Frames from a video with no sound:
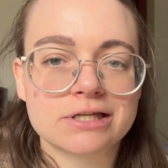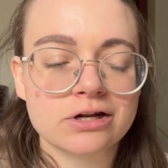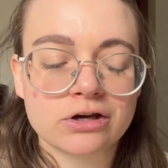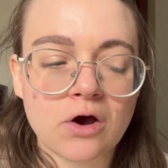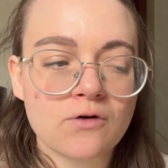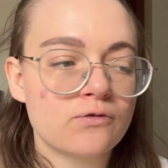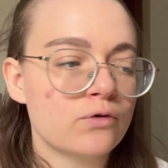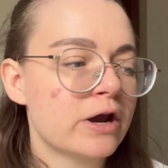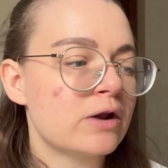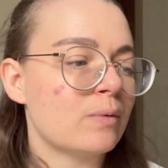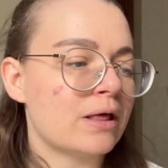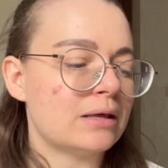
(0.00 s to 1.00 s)
gonna go for
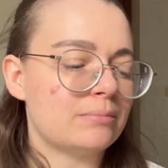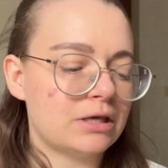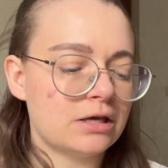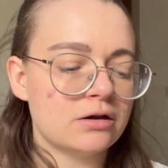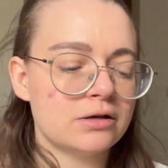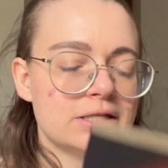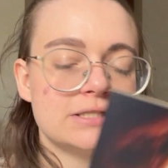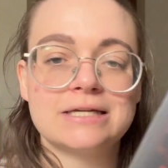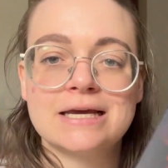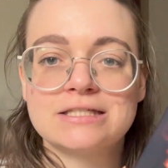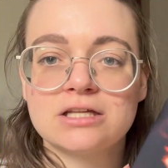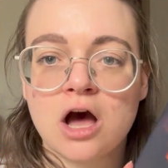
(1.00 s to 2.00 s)
it while I'm here in this
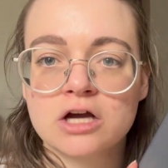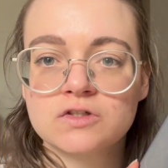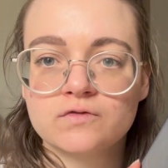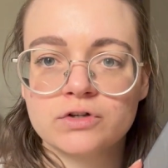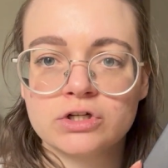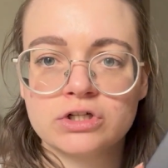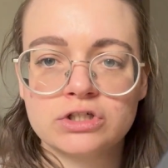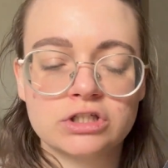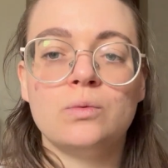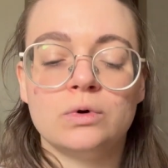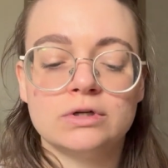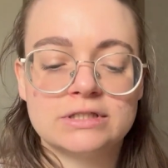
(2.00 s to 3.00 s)
nice
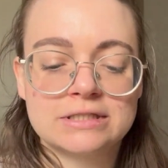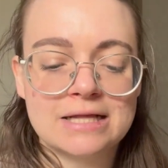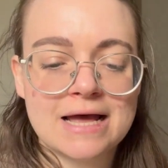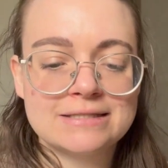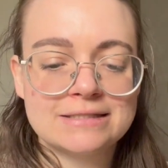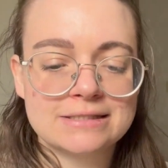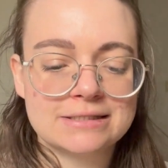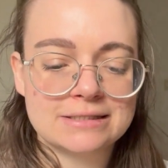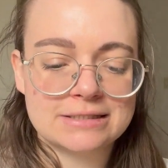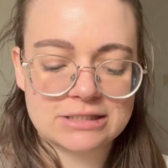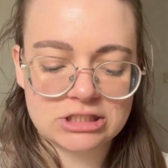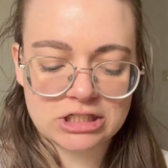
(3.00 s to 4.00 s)
Oxford World's Classics
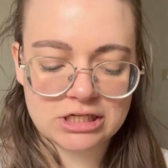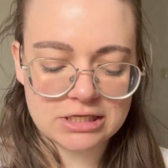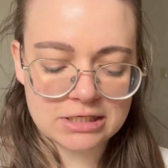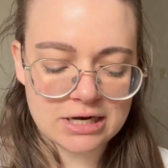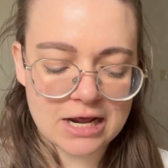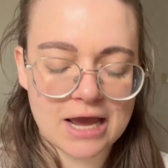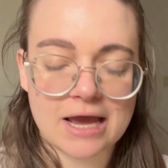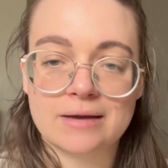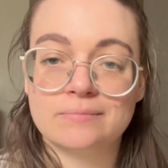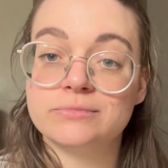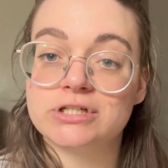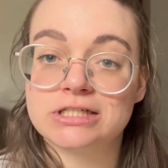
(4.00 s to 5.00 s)
edition.
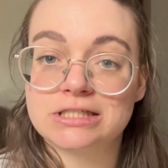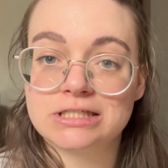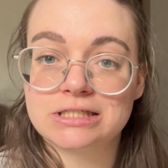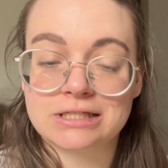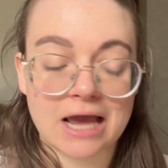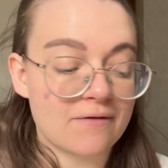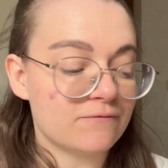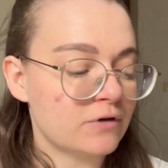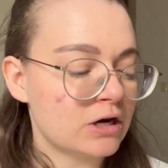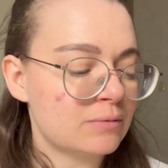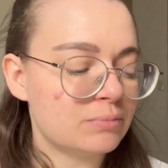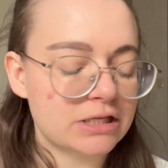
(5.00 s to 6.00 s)
I'm just, yeah,
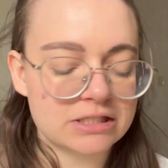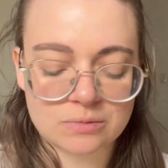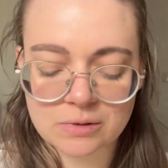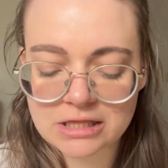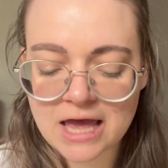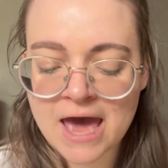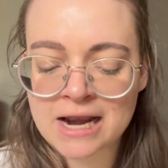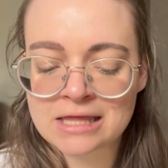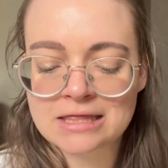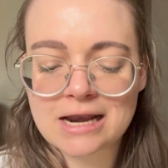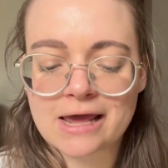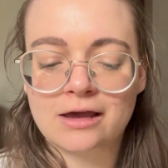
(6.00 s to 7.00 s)
very pleased with that.
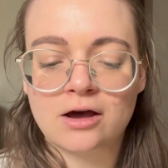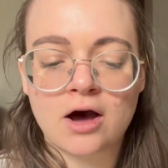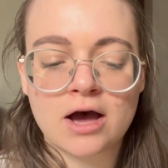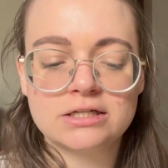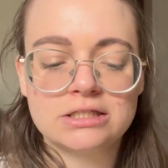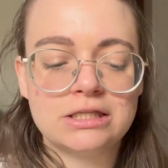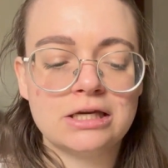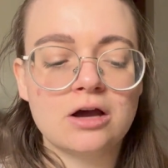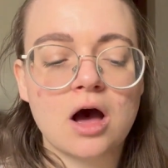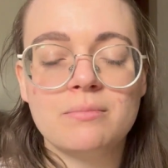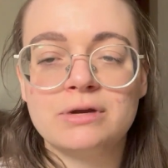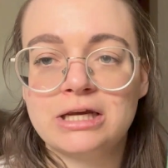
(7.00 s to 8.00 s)
And then I got The
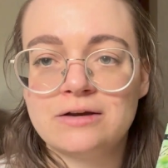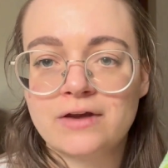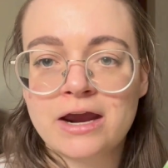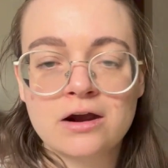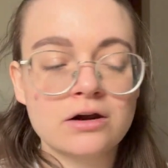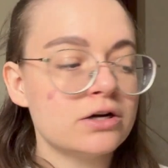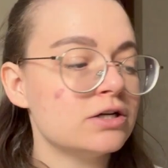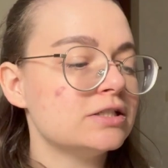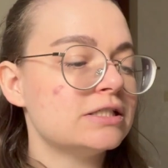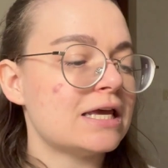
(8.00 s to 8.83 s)
Comedy of Errors